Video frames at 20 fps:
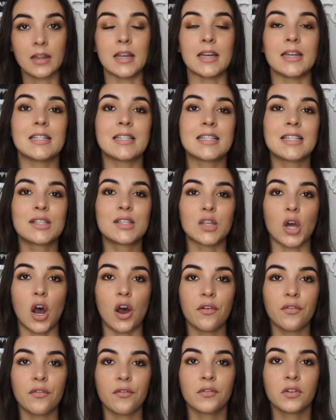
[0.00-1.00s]
It is
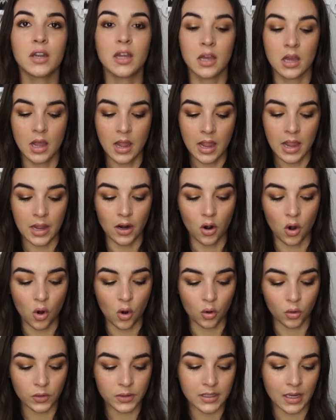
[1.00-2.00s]
soft. It
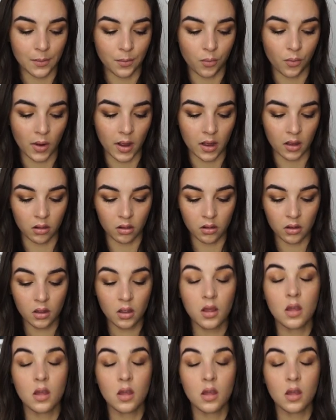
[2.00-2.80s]
holds up well.